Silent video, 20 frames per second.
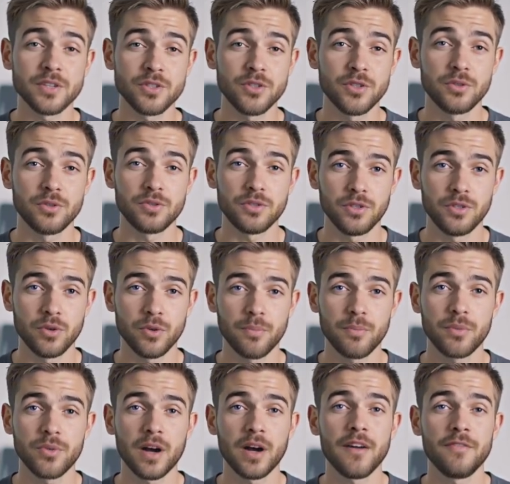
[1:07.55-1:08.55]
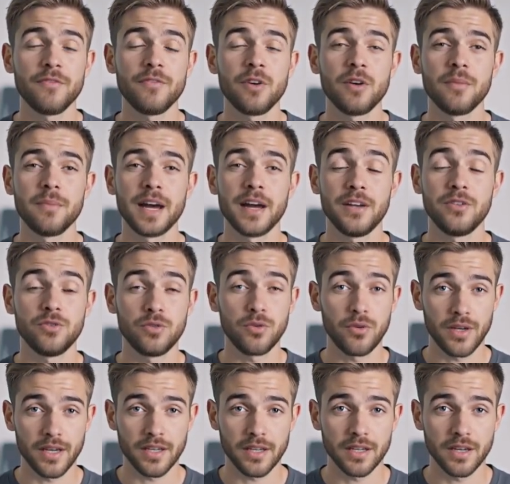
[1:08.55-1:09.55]
Choose your platform
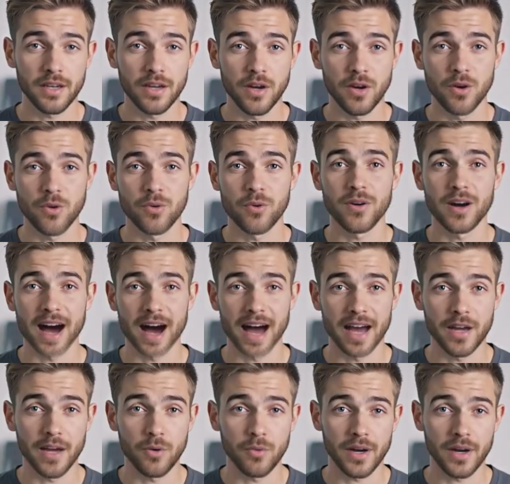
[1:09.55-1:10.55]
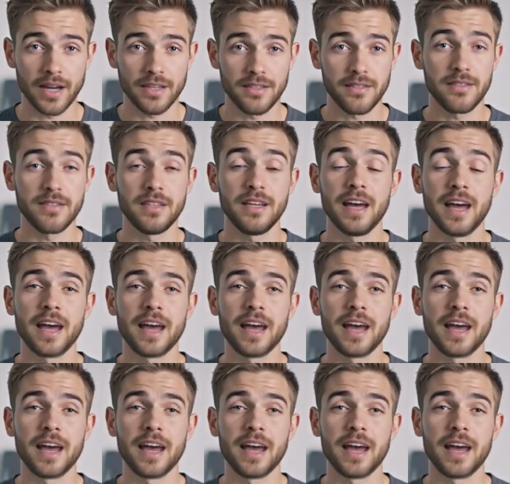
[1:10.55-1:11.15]
Android or iOS,